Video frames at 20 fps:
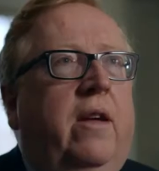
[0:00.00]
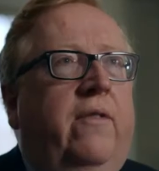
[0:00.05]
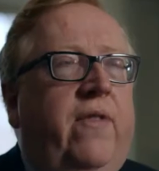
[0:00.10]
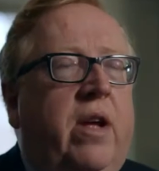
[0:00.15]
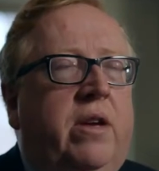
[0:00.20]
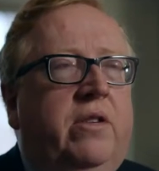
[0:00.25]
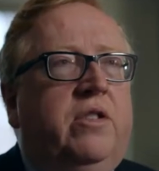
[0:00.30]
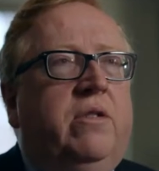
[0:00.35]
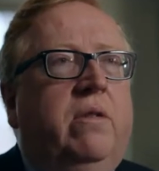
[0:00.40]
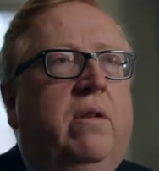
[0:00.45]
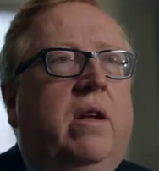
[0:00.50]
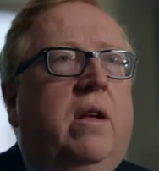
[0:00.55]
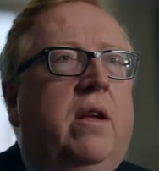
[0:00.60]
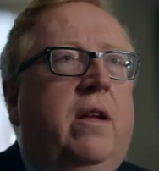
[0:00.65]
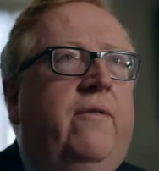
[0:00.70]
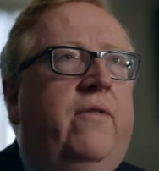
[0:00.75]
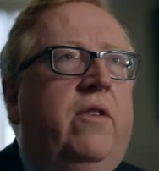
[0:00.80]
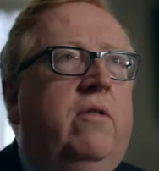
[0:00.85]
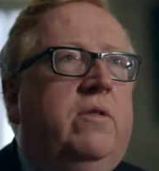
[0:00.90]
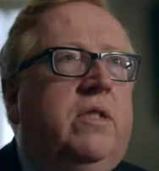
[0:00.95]
Eventually,
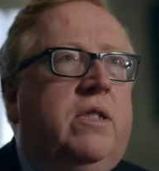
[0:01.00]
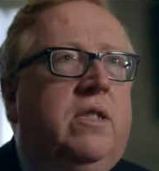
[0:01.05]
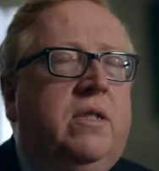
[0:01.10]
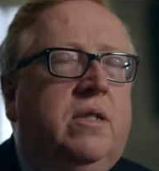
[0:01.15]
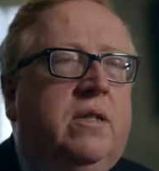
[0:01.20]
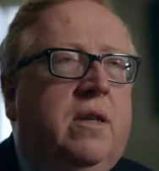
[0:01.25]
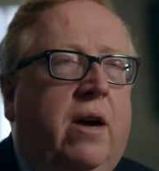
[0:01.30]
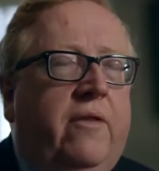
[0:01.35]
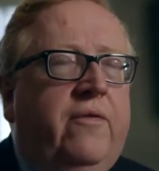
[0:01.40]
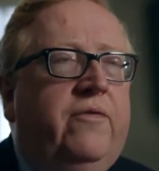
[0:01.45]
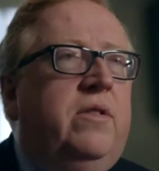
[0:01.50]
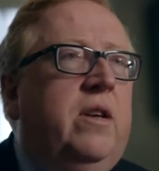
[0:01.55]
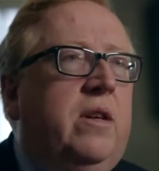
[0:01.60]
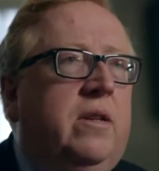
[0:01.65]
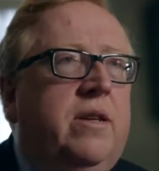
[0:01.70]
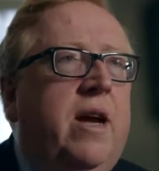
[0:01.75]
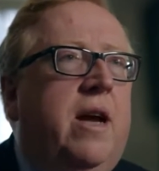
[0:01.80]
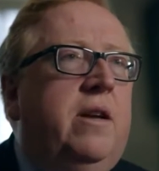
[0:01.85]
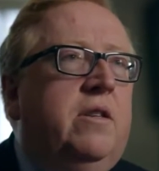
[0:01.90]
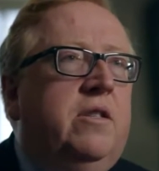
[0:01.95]
if you stuff
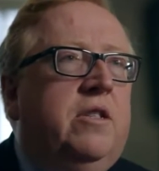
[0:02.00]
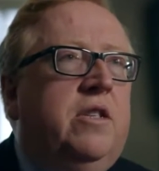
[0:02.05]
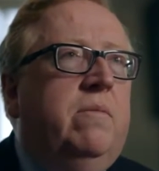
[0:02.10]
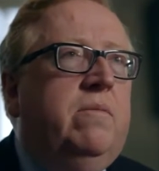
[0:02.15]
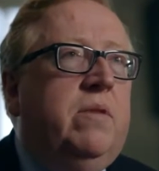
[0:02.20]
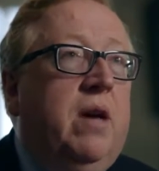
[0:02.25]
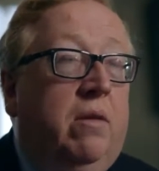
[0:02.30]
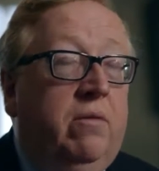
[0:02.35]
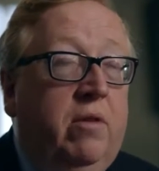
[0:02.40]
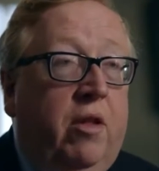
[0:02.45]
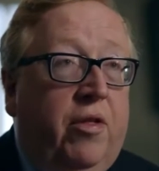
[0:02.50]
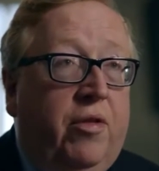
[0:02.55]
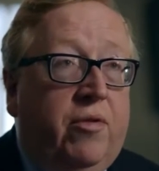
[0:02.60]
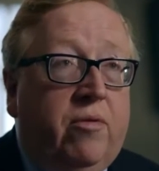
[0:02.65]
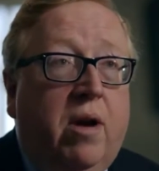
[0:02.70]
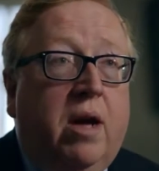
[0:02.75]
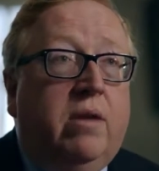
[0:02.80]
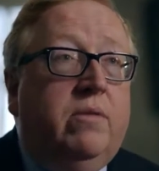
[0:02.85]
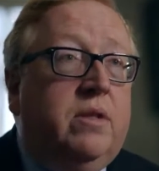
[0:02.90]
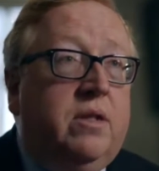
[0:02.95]
dictatorship down the
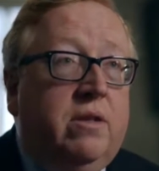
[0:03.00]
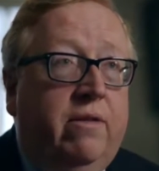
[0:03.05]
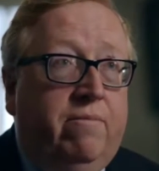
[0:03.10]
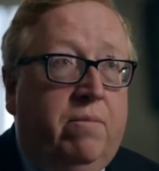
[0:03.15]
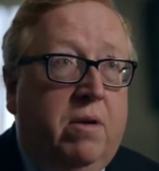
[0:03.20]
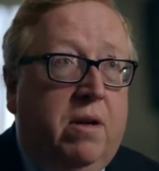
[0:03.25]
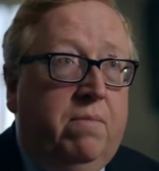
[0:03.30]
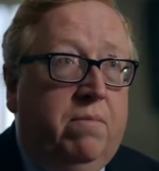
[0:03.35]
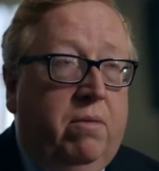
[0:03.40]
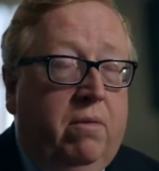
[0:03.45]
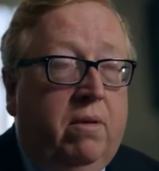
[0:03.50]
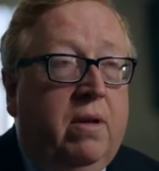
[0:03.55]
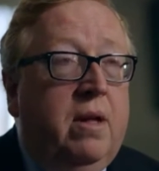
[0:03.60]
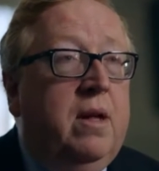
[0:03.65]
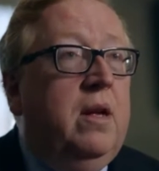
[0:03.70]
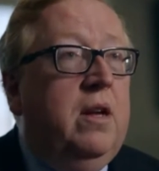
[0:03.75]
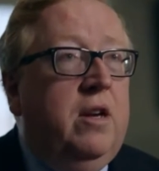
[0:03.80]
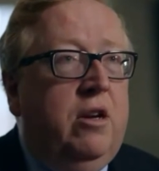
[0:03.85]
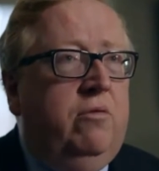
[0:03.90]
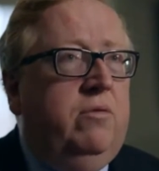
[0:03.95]
throats of people
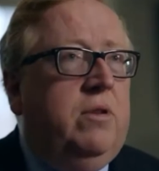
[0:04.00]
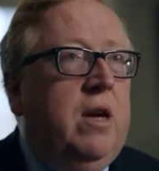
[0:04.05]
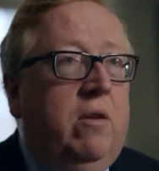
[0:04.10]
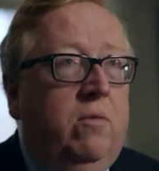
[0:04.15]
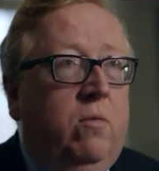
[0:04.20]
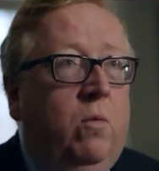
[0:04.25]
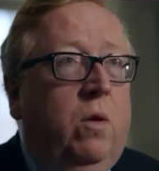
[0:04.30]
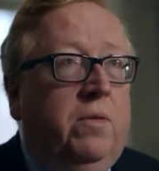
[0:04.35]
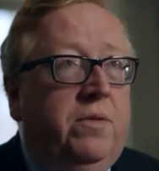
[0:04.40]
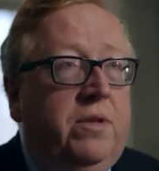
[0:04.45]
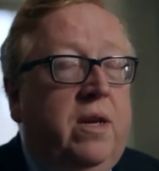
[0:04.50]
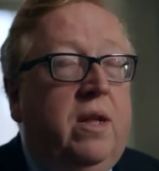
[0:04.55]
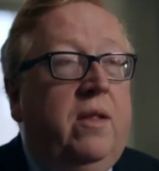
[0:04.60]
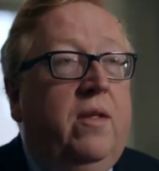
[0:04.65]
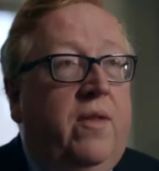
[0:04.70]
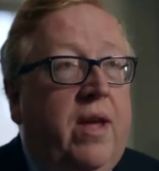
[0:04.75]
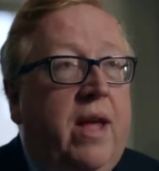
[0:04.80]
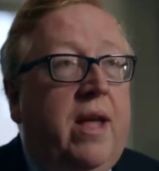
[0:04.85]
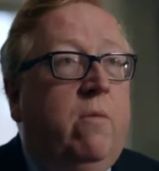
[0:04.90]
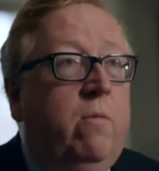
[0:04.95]
who don't want
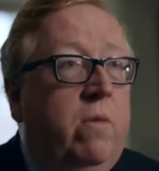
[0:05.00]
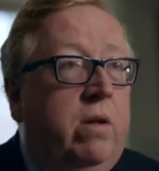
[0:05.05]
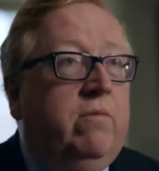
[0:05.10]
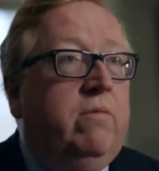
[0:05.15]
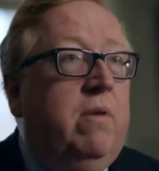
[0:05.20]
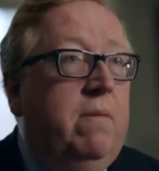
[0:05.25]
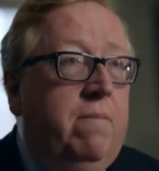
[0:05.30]
it, they will